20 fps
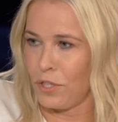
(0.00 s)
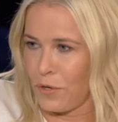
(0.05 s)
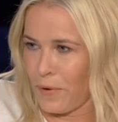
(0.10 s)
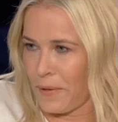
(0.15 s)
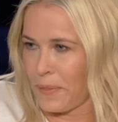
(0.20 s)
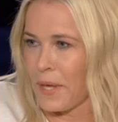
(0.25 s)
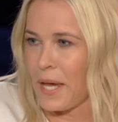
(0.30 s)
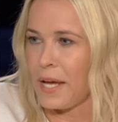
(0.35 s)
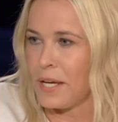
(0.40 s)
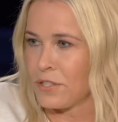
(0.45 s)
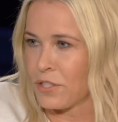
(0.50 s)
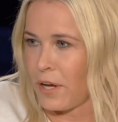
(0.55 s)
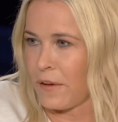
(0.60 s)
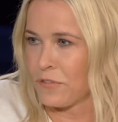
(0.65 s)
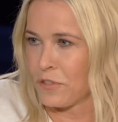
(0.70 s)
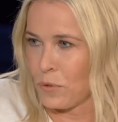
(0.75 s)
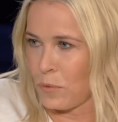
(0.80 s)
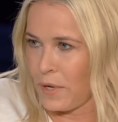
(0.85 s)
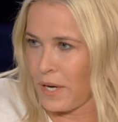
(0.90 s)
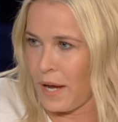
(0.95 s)
yeah, you know, yeah. the Azoffs
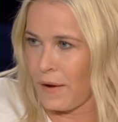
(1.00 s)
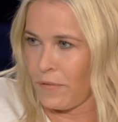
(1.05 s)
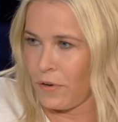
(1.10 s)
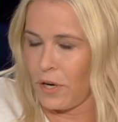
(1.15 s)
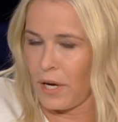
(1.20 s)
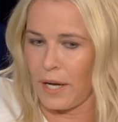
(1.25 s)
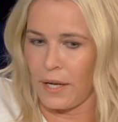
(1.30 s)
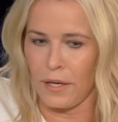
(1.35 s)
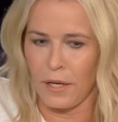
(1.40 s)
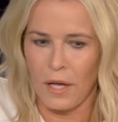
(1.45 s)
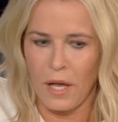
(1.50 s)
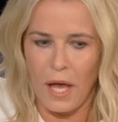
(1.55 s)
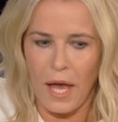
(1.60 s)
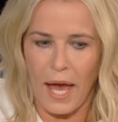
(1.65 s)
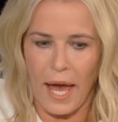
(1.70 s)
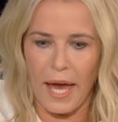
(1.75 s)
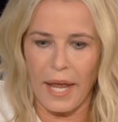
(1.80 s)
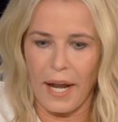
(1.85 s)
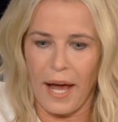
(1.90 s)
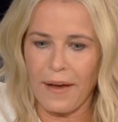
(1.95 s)
mm-hmm. or whatever. And, yeah.
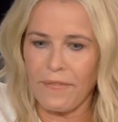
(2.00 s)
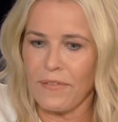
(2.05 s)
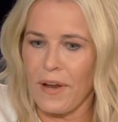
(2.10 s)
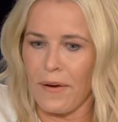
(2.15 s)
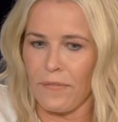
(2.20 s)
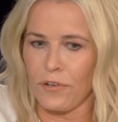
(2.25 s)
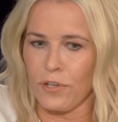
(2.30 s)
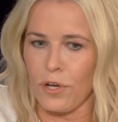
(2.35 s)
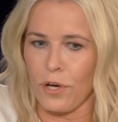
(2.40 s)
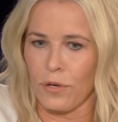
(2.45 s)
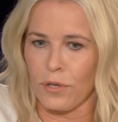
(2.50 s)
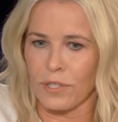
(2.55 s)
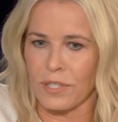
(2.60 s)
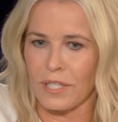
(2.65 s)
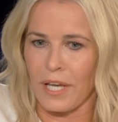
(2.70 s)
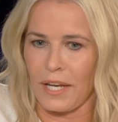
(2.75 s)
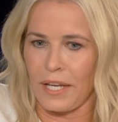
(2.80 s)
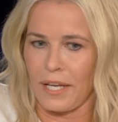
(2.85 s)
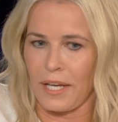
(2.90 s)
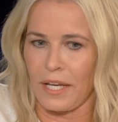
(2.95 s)
And I've never noticed
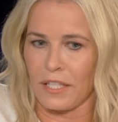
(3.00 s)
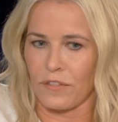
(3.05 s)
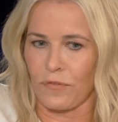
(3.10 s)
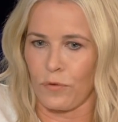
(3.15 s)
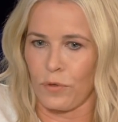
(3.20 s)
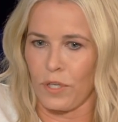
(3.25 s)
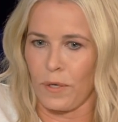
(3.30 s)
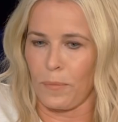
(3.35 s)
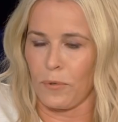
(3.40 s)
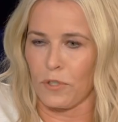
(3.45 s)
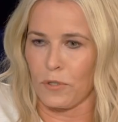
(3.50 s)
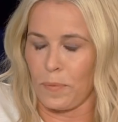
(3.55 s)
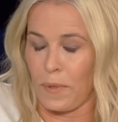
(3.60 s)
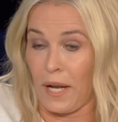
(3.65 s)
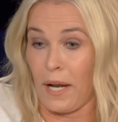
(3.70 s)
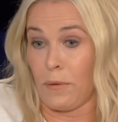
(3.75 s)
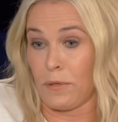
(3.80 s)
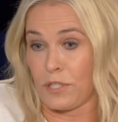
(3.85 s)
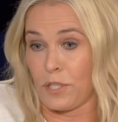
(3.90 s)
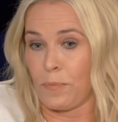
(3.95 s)
that he has four nipples, but
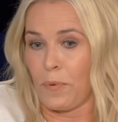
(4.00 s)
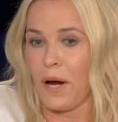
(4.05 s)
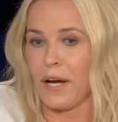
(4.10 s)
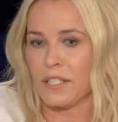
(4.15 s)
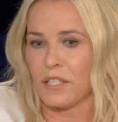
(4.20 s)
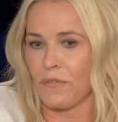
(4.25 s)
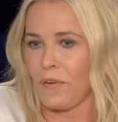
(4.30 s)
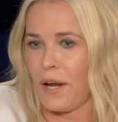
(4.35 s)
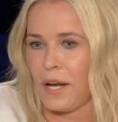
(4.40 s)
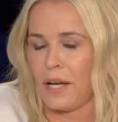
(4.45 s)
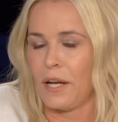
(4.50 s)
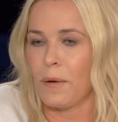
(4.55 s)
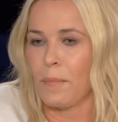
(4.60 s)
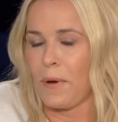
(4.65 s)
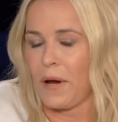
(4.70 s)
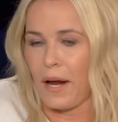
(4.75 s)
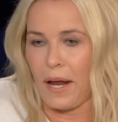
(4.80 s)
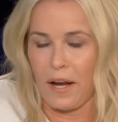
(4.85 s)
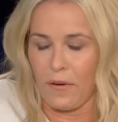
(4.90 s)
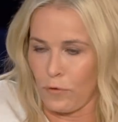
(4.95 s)
I was surprised to find it. And
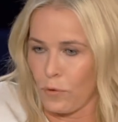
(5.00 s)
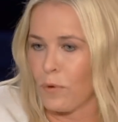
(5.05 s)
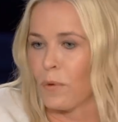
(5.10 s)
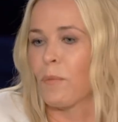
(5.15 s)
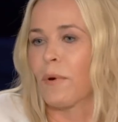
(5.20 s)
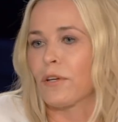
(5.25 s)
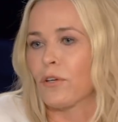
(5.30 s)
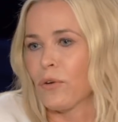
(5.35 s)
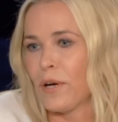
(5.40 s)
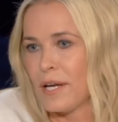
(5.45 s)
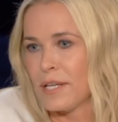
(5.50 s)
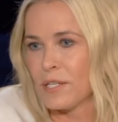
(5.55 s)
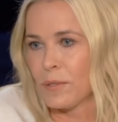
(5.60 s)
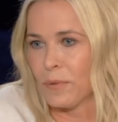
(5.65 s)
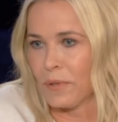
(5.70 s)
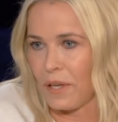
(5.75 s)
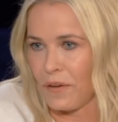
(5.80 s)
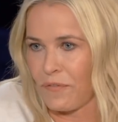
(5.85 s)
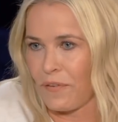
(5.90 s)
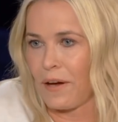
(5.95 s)
everyone went crazy
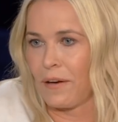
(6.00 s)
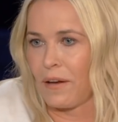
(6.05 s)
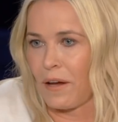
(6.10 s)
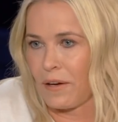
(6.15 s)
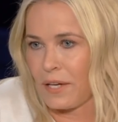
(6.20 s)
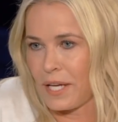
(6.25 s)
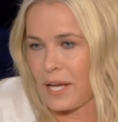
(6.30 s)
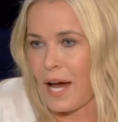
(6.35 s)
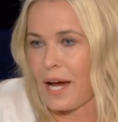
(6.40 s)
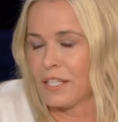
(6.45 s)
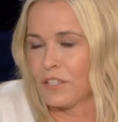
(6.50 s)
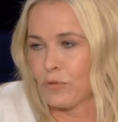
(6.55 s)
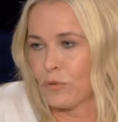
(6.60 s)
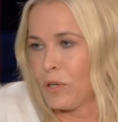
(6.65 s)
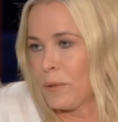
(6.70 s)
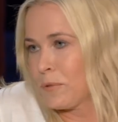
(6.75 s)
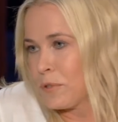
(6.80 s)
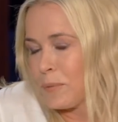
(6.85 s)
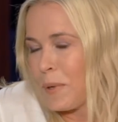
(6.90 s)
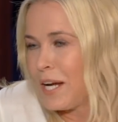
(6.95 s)
when they found out he has four
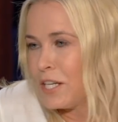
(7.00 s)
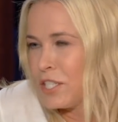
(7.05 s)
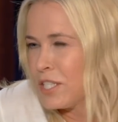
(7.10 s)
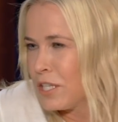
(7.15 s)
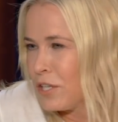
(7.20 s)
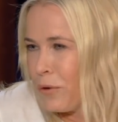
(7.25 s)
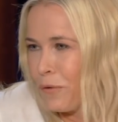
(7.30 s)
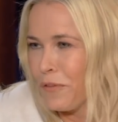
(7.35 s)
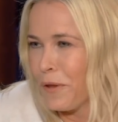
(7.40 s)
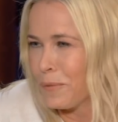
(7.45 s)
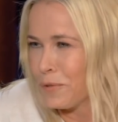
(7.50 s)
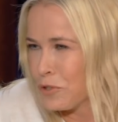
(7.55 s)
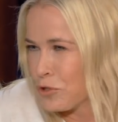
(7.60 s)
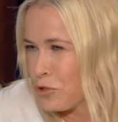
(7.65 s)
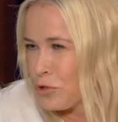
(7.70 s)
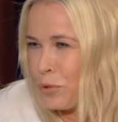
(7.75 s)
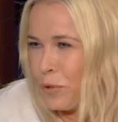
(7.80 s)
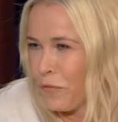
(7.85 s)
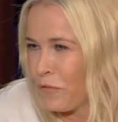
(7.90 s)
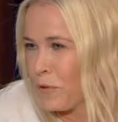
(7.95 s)
nipples. But I just didn't know if that was
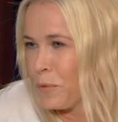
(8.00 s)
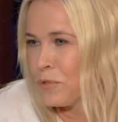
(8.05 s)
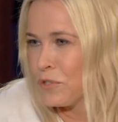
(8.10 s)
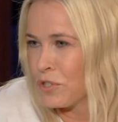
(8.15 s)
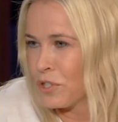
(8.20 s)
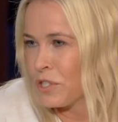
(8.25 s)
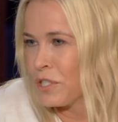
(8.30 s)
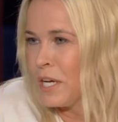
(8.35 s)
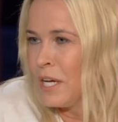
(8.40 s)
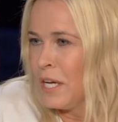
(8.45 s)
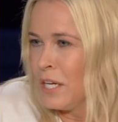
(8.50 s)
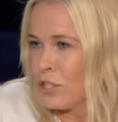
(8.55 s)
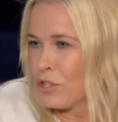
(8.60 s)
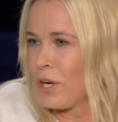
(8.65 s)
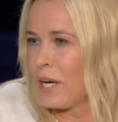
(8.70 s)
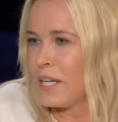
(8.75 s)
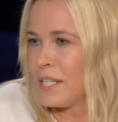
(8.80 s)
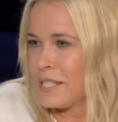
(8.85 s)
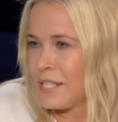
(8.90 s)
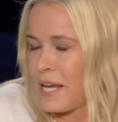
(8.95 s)
true or if he was just
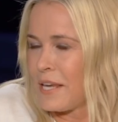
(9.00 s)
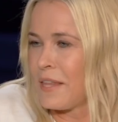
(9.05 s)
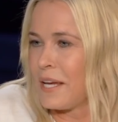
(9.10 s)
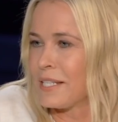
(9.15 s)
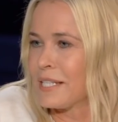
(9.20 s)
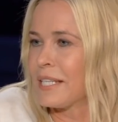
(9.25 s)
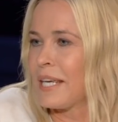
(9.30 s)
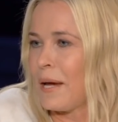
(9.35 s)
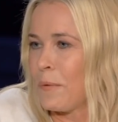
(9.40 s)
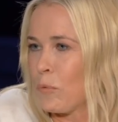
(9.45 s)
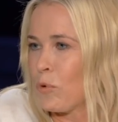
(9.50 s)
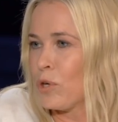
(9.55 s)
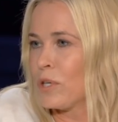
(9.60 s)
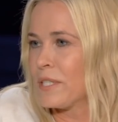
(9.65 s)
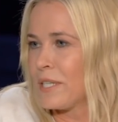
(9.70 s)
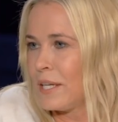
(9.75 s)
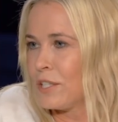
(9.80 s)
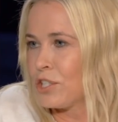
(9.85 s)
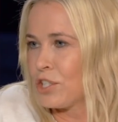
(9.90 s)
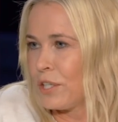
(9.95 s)
trying to say that to get more
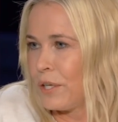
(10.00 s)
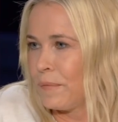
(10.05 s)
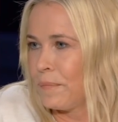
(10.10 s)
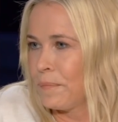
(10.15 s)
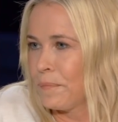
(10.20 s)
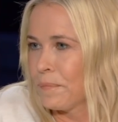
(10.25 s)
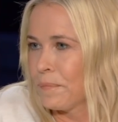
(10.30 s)
attention.